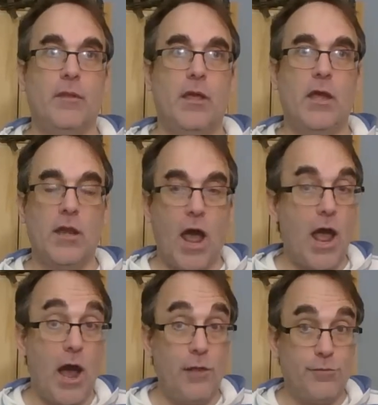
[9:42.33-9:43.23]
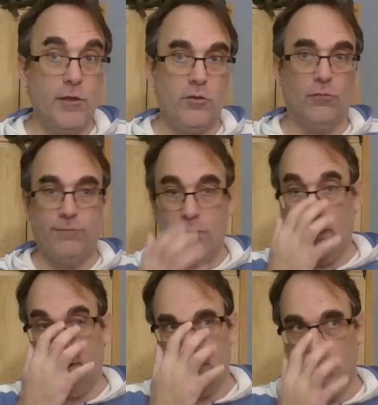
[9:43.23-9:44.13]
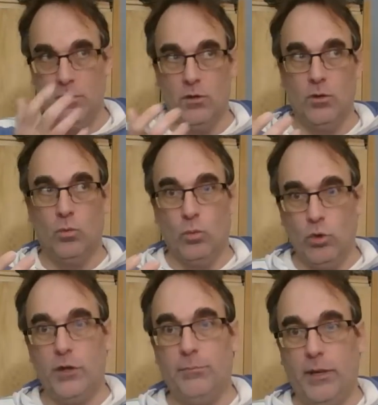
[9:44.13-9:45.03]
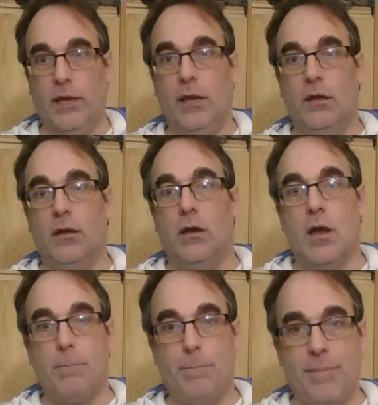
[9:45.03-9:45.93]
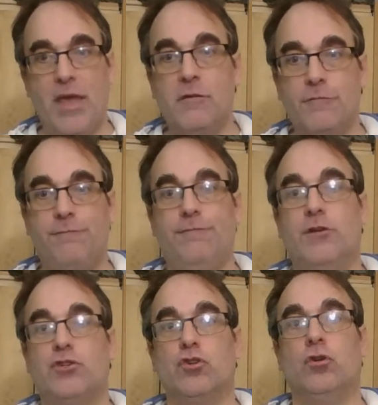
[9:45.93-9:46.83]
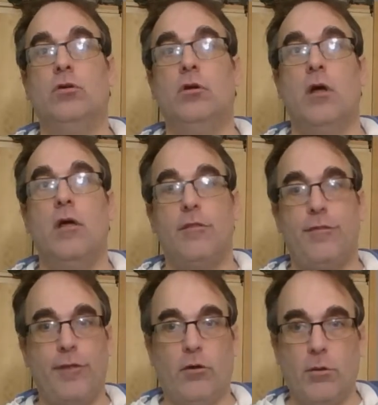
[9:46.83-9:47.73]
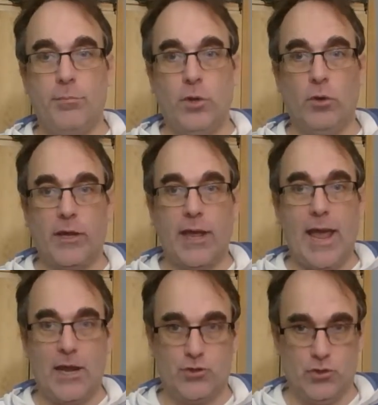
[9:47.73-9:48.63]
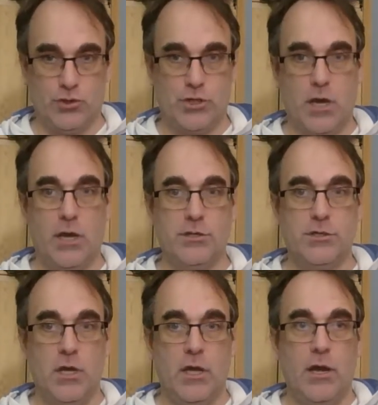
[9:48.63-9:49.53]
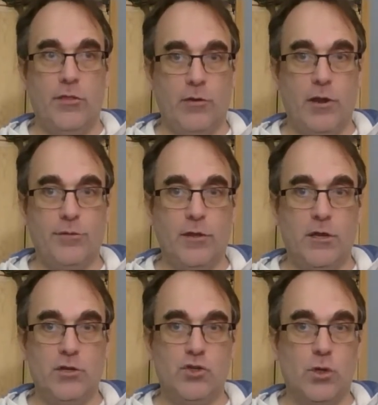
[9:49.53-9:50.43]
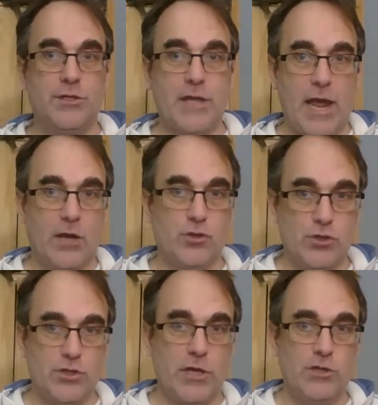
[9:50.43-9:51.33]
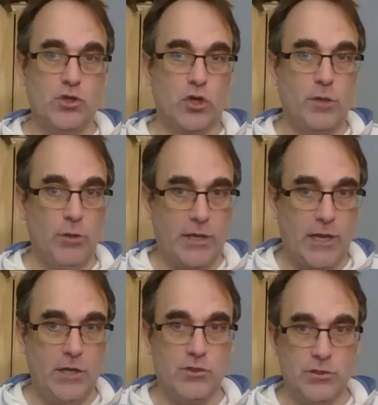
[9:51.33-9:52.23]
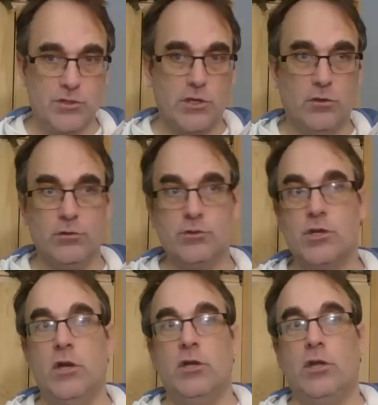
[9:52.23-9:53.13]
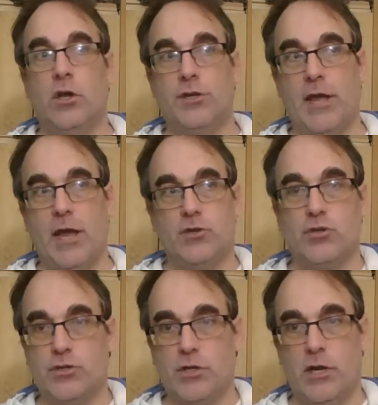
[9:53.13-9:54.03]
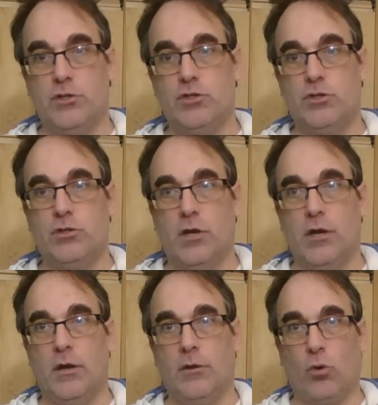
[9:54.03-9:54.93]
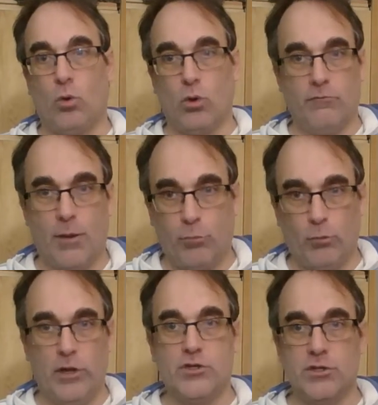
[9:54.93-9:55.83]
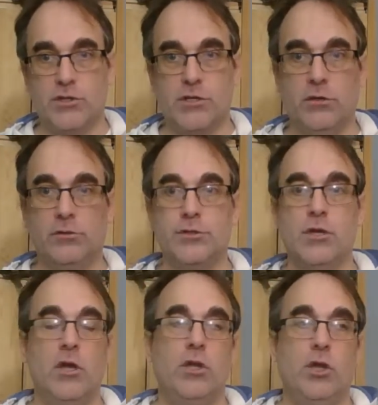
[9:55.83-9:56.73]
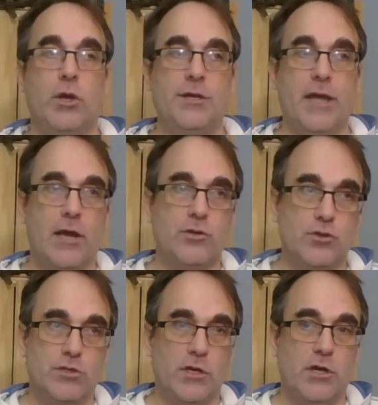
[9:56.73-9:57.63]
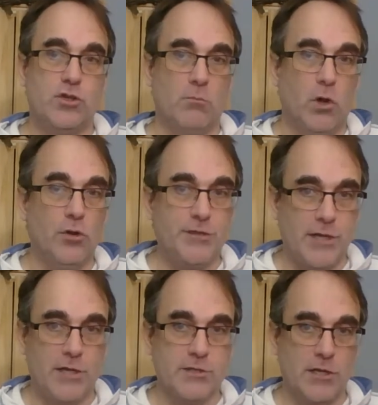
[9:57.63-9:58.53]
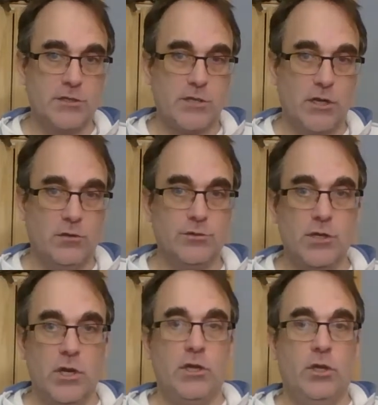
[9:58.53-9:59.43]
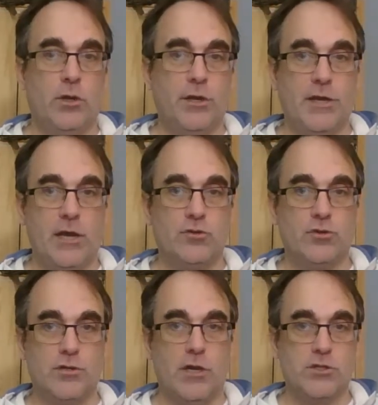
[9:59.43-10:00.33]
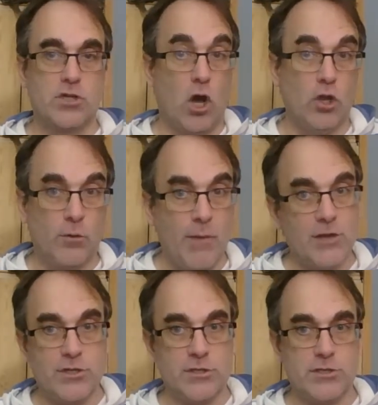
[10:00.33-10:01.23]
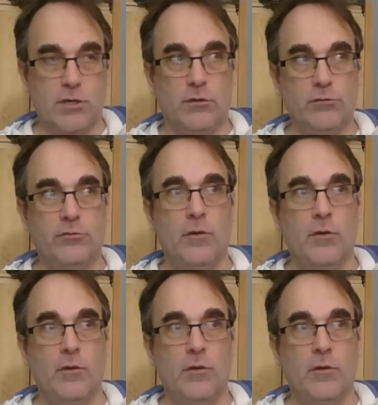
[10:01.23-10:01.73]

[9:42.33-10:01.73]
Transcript: and I, I think you'll find would be a beneficial therapeutic exercise. And the great thing is you get to exercise your communication skills, you get to exercise uh, your order of operation skills, you get to exercise your multitasking skills, you get to exercise color matching skills